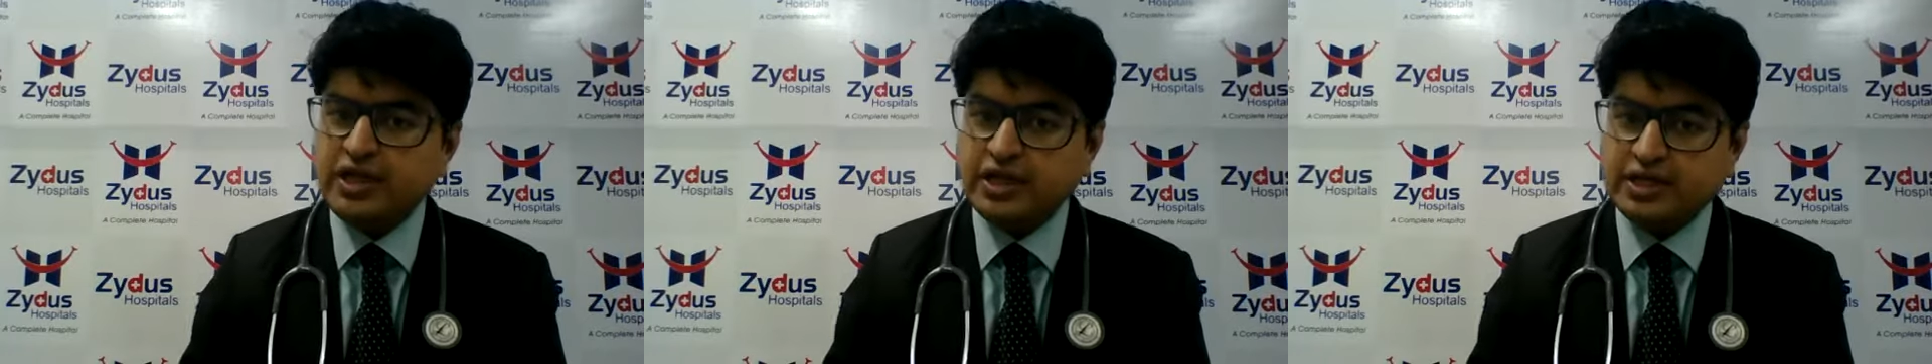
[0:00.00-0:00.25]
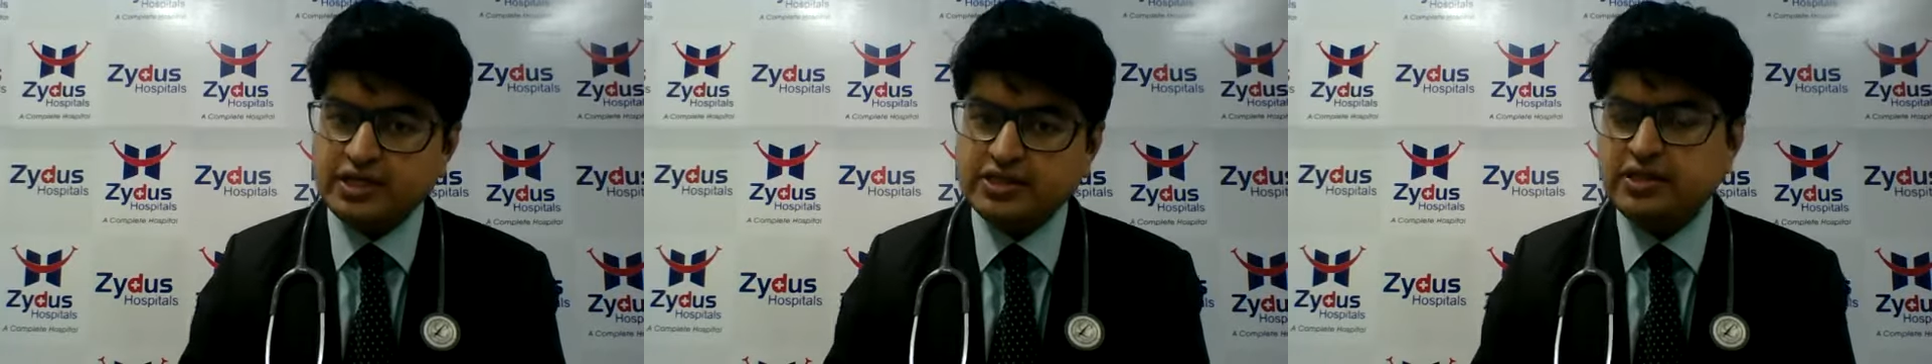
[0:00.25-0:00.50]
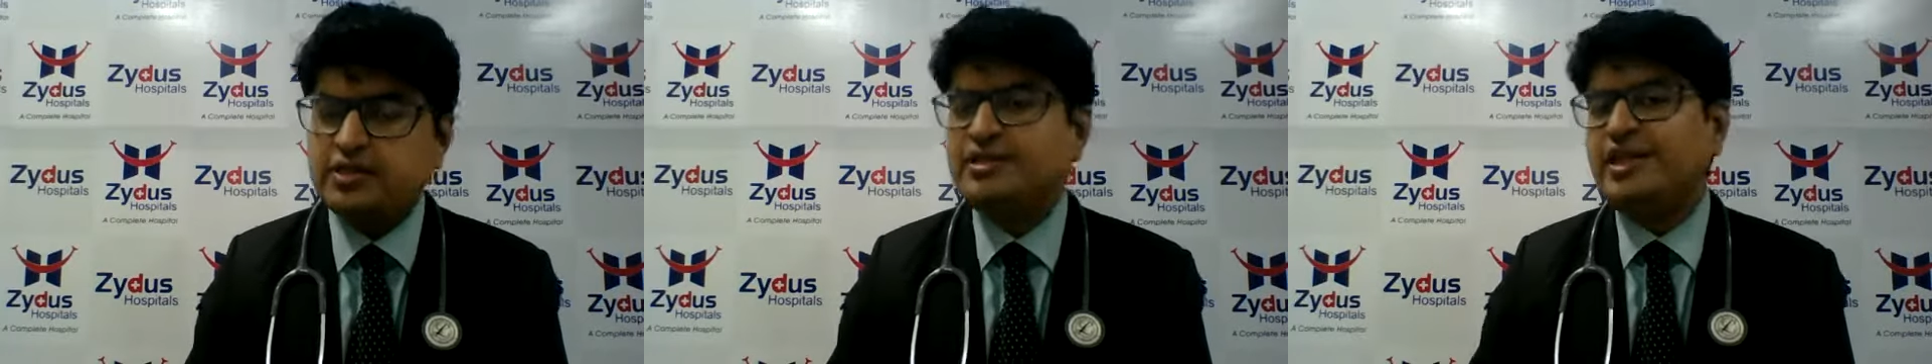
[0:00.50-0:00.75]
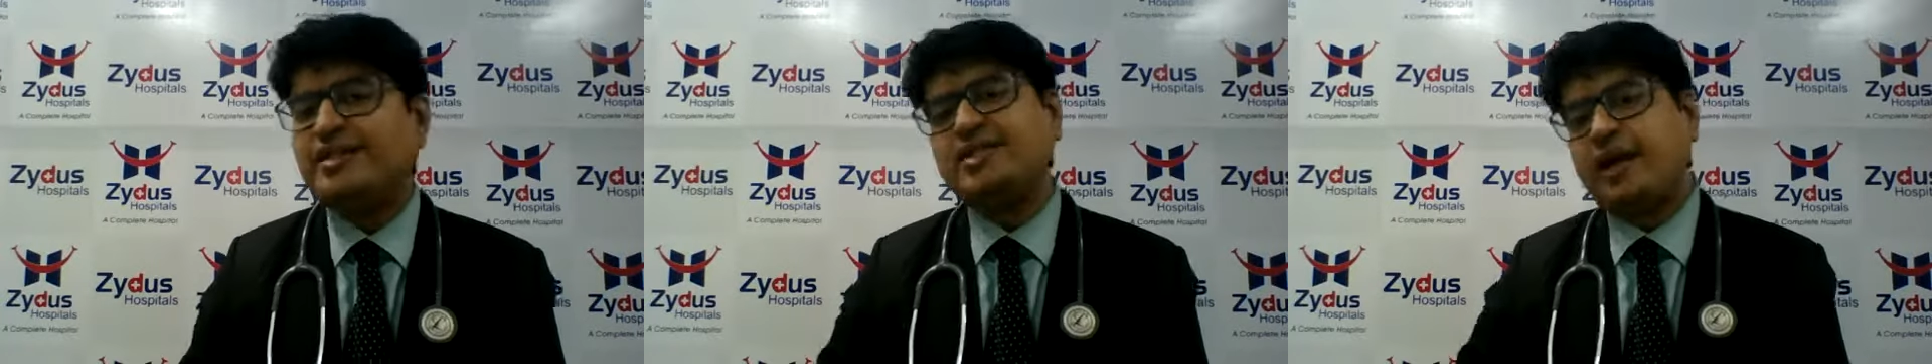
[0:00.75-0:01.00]
years,
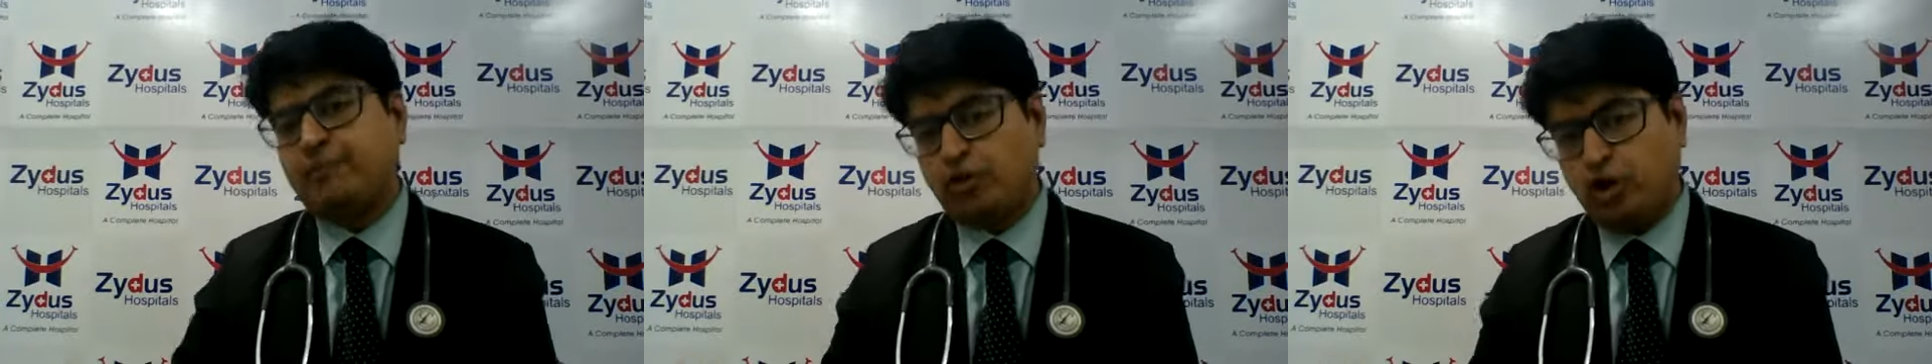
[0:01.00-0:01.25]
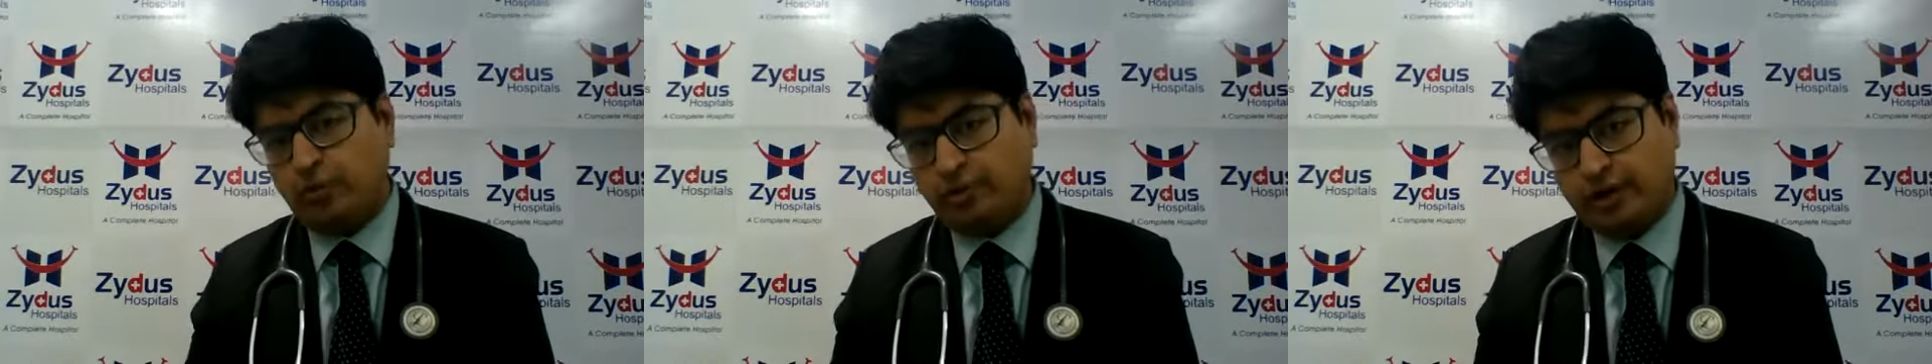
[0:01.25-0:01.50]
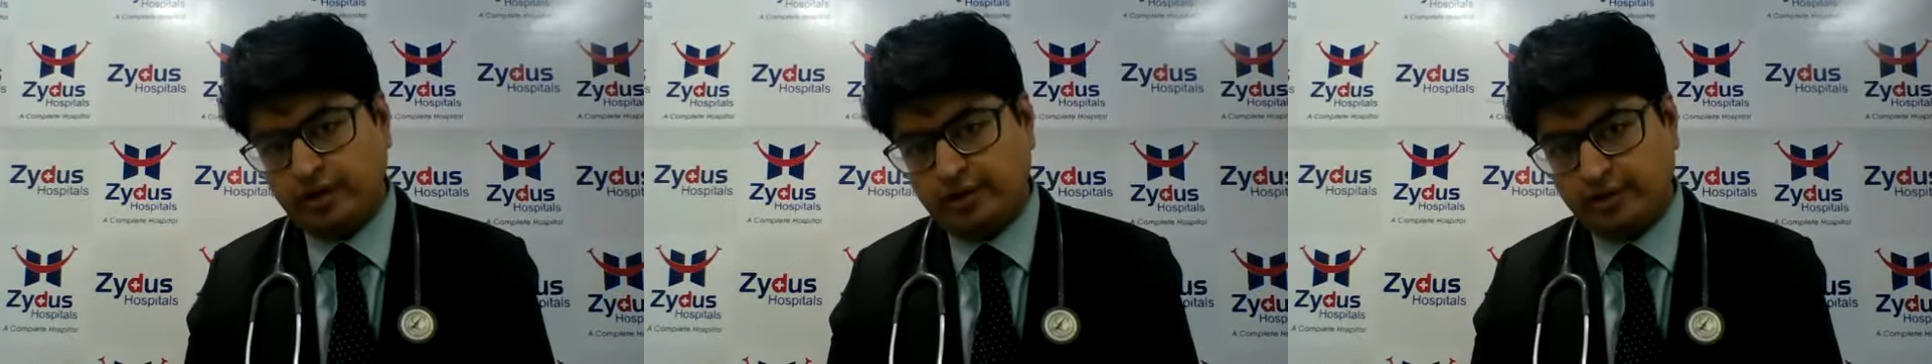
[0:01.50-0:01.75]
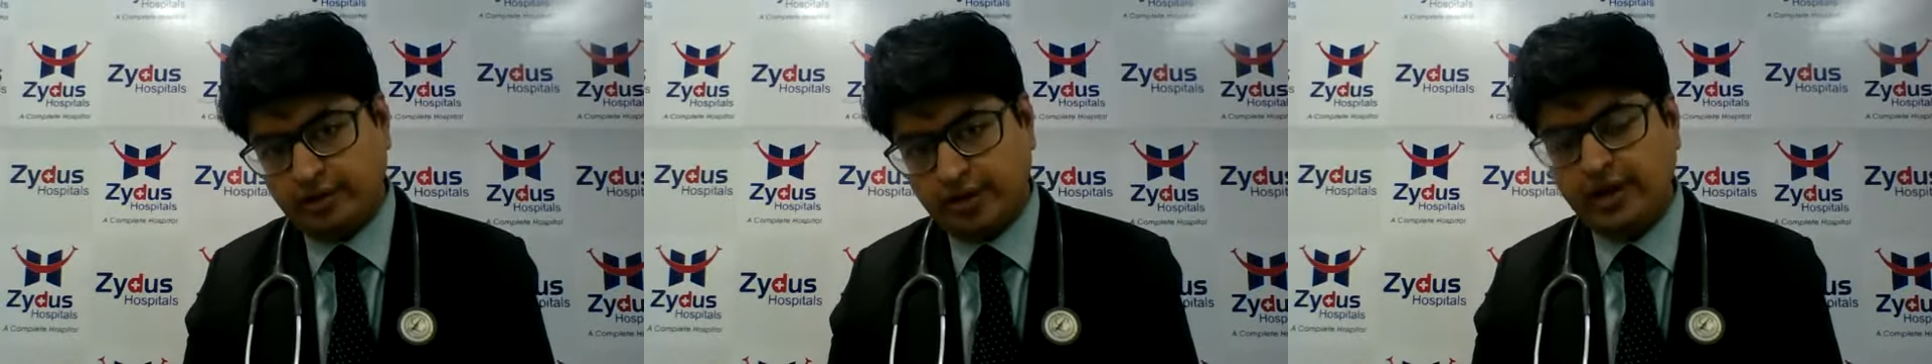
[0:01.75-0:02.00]
that's abnormal,
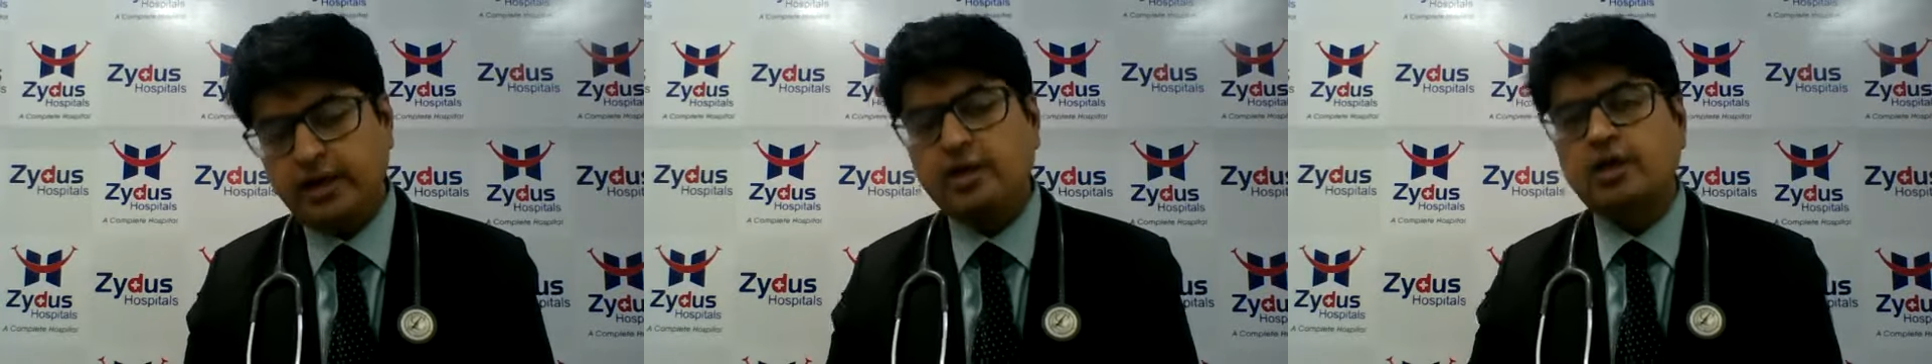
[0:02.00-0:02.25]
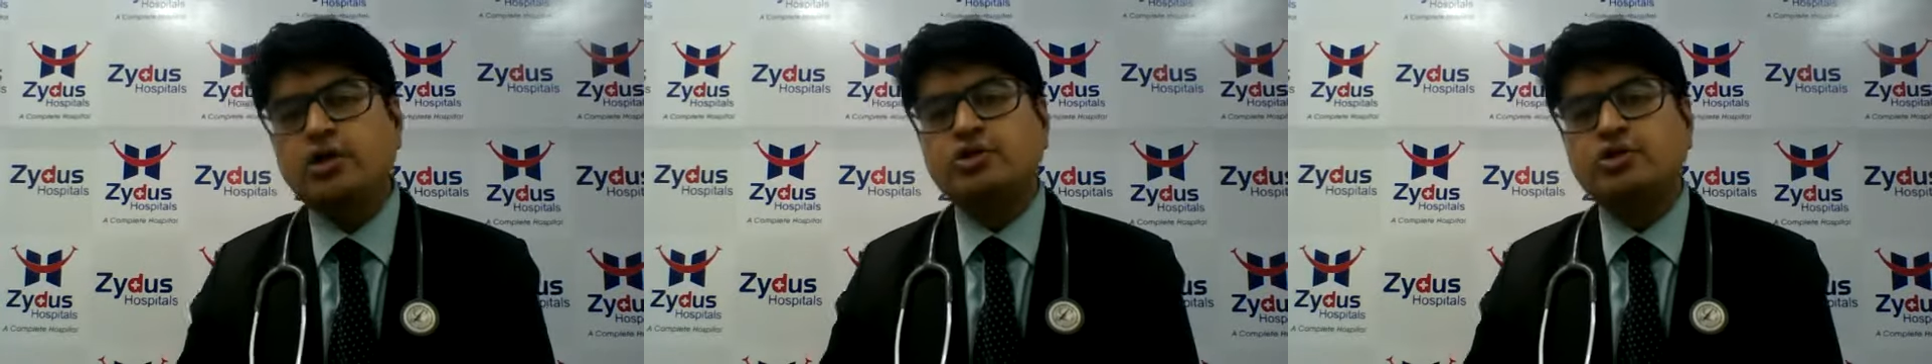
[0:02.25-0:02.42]
right?